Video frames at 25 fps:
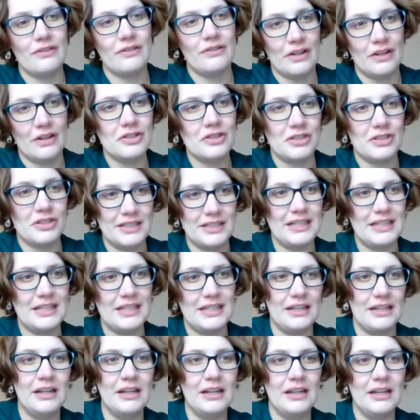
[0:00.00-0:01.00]
eventually
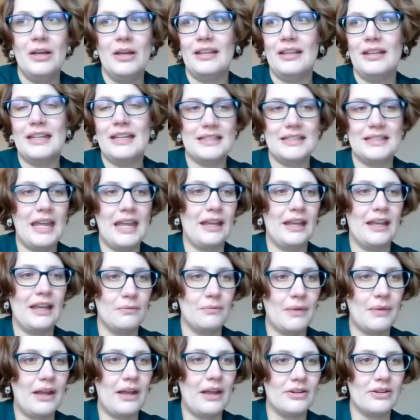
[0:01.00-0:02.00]
did get taken
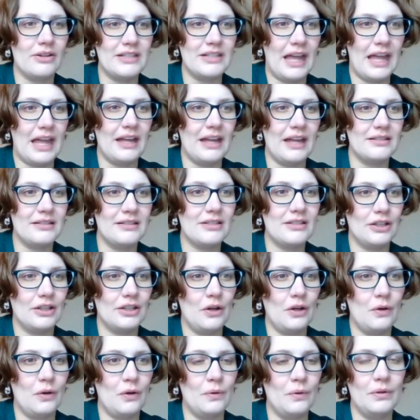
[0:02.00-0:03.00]
by her dad to
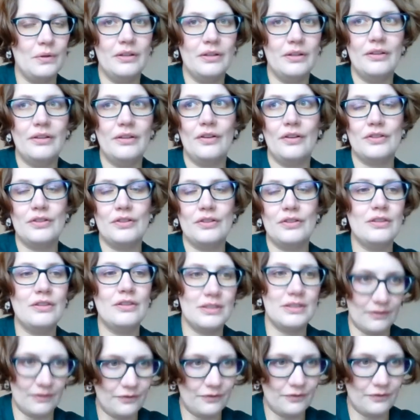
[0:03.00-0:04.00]
go
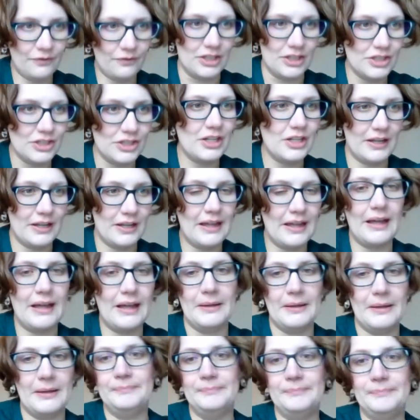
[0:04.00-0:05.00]
to fish.
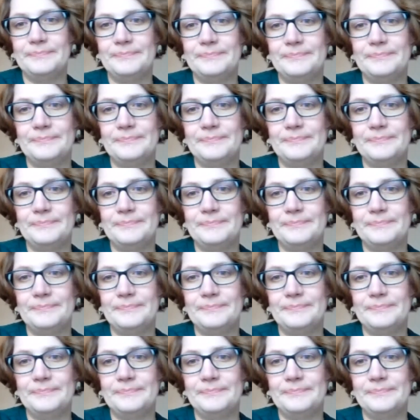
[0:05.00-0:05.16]
Um,